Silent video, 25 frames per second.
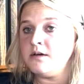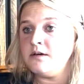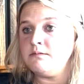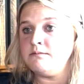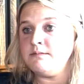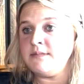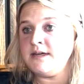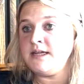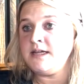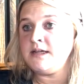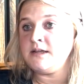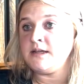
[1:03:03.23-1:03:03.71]

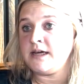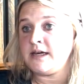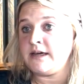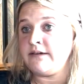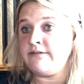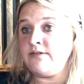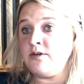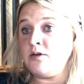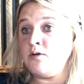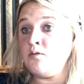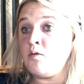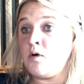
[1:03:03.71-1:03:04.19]
Meaning, like,
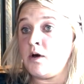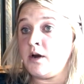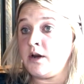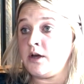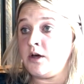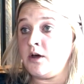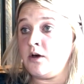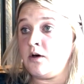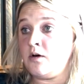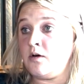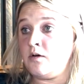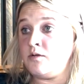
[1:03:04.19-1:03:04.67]
if you want to
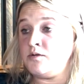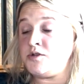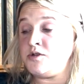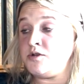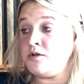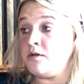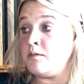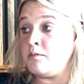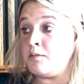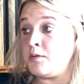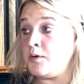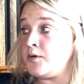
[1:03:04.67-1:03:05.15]
go
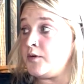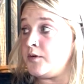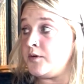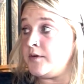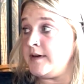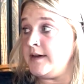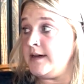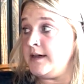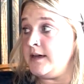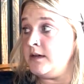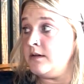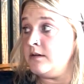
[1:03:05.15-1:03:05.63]
to a
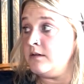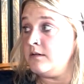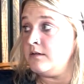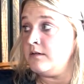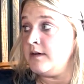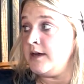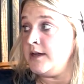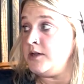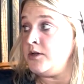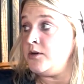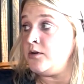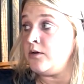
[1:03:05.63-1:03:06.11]
brewery
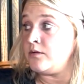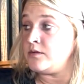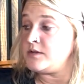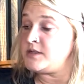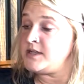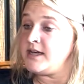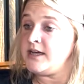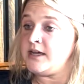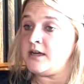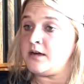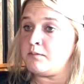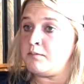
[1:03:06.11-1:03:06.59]
and you don't
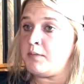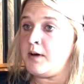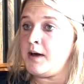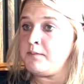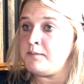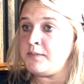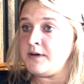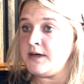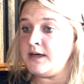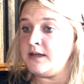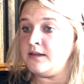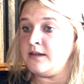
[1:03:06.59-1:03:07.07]
take your
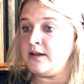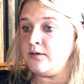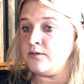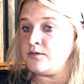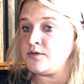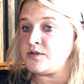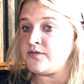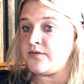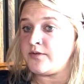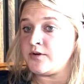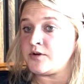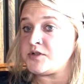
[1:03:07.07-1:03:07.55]
puppy in
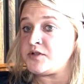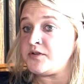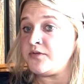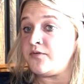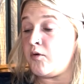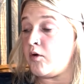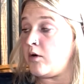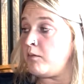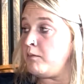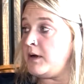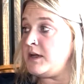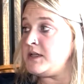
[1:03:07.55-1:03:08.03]
those first
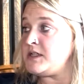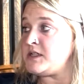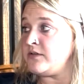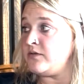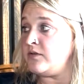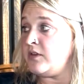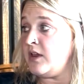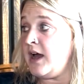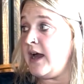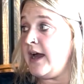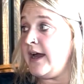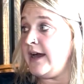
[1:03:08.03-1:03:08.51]
4 months of
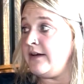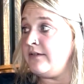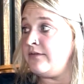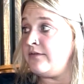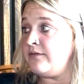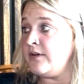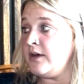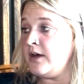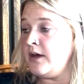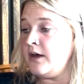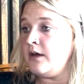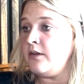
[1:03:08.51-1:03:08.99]

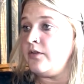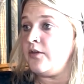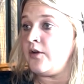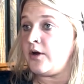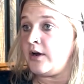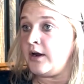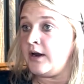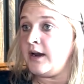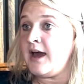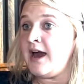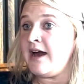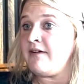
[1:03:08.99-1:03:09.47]
life, they're
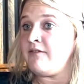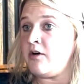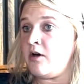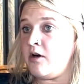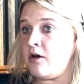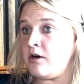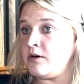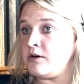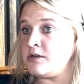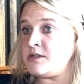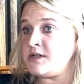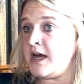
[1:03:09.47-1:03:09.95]
going to have a
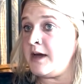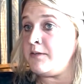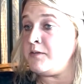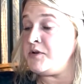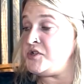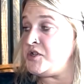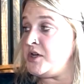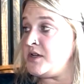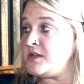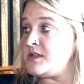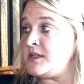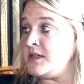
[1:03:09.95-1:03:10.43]
harder time
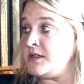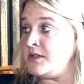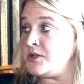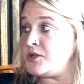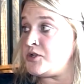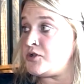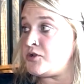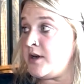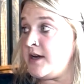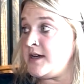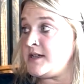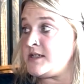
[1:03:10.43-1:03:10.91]
adjusting to
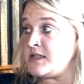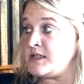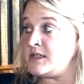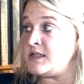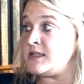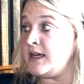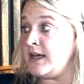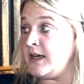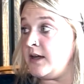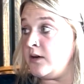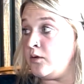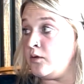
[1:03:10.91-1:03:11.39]
stress as
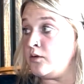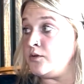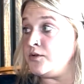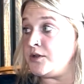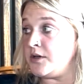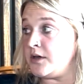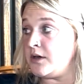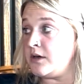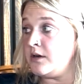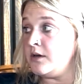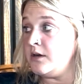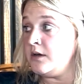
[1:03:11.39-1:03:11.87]
they get
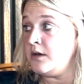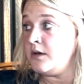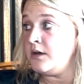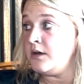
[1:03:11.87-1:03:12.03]
older.